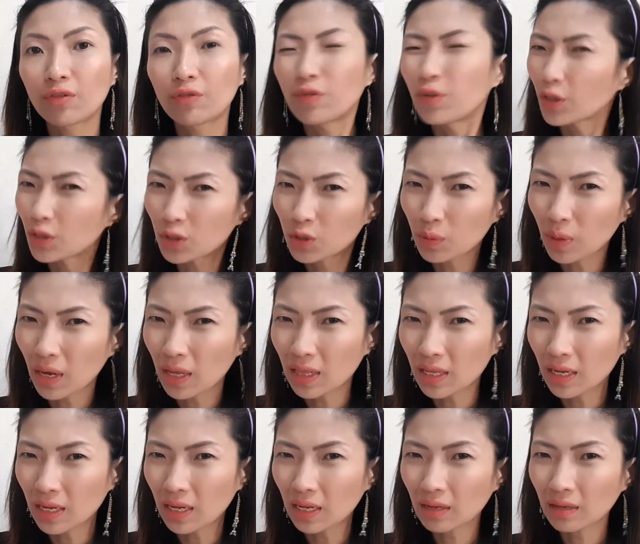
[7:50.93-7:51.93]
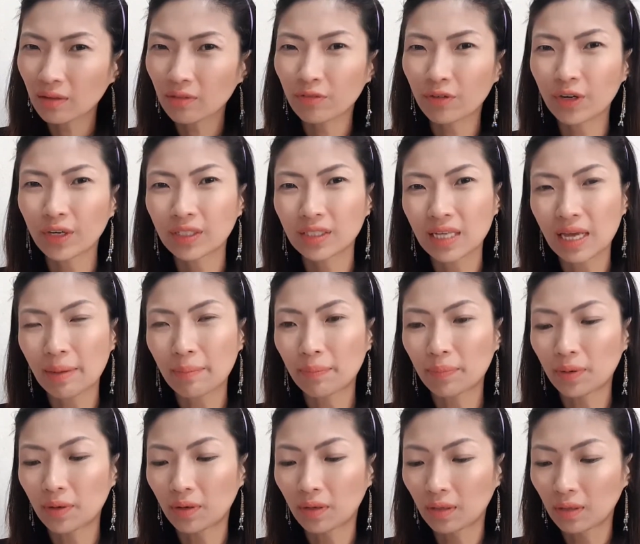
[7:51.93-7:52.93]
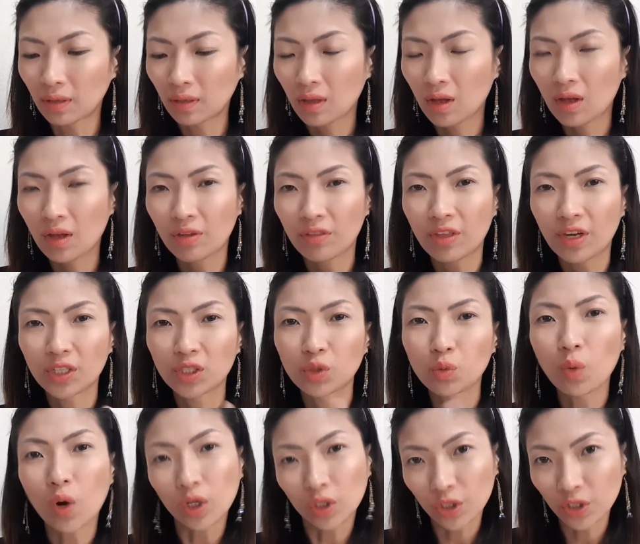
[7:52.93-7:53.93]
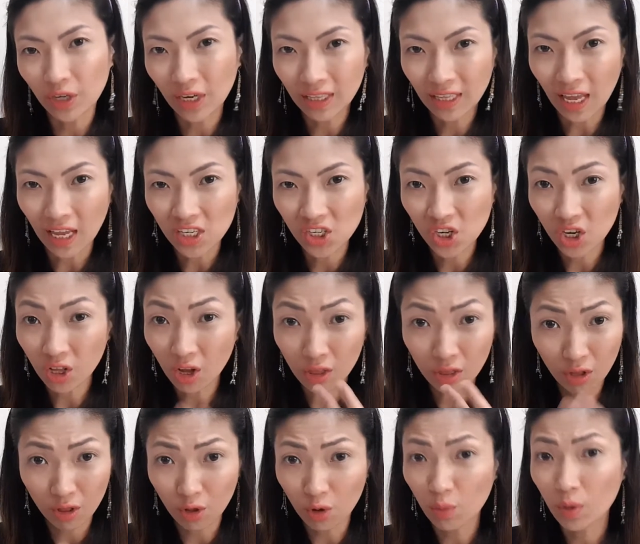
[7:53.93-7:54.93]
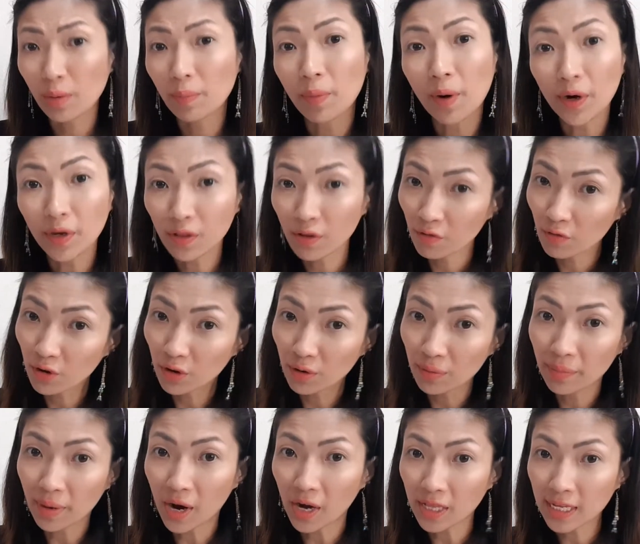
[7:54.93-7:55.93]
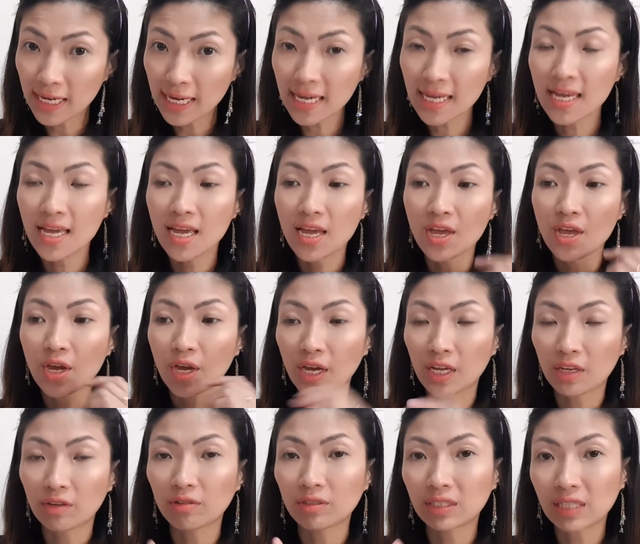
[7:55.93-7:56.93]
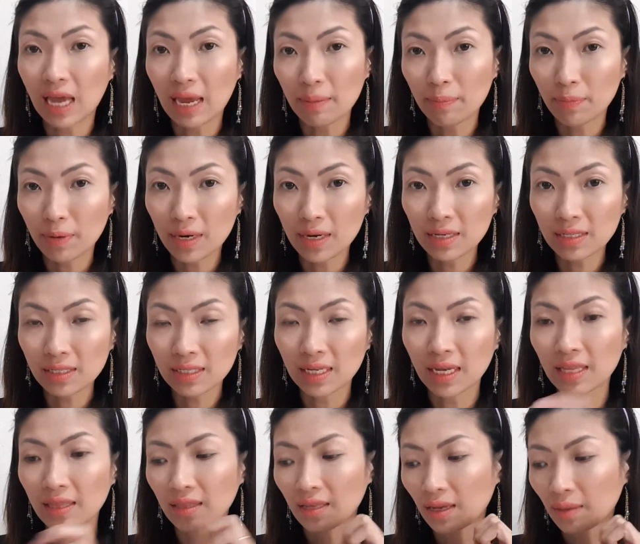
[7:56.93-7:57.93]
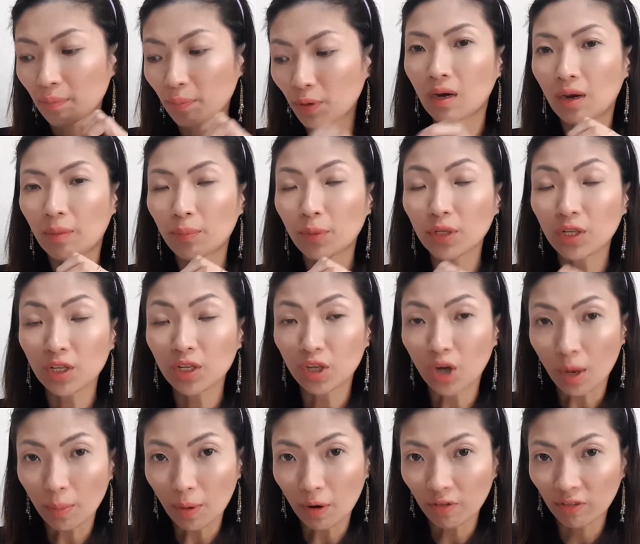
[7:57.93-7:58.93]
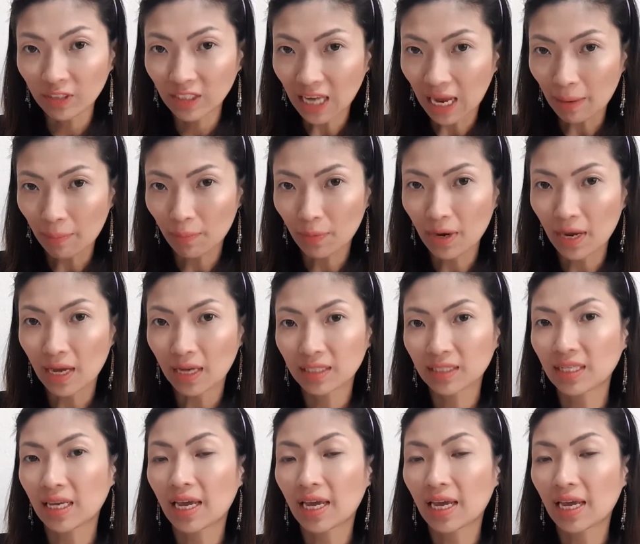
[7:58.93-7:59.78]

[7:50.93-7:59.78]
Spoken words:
foot swelling. For example, there's water retention on the lower part of your body. You can use cypress and then put a drop of cypress